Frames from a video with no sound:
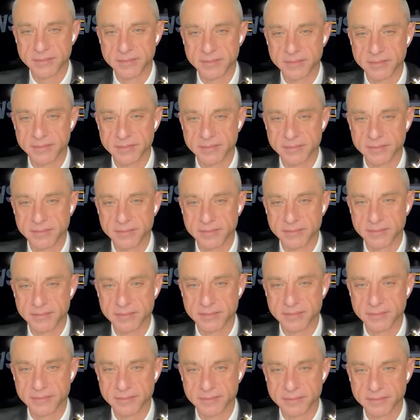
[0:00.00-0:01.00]

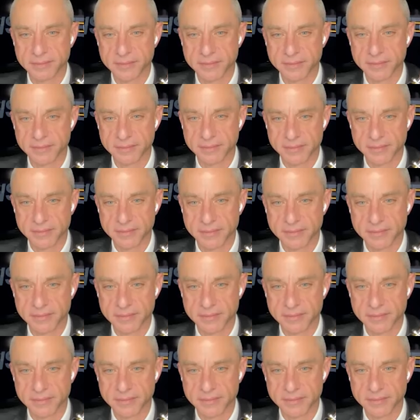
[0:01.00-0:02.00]

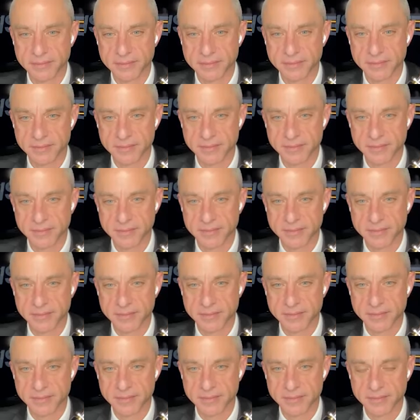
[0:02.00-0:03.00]

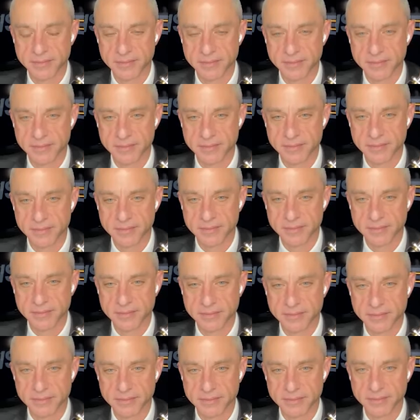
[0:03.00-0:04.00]

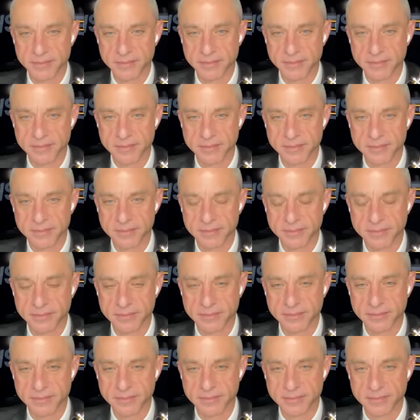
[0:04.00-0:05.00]

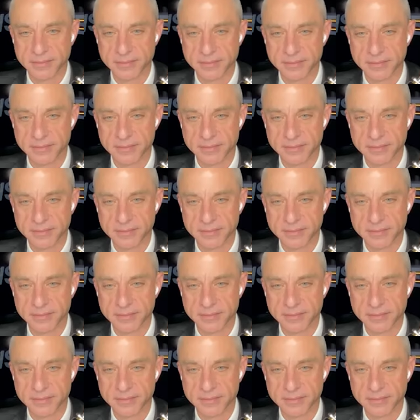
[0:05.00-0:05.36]
[no speech]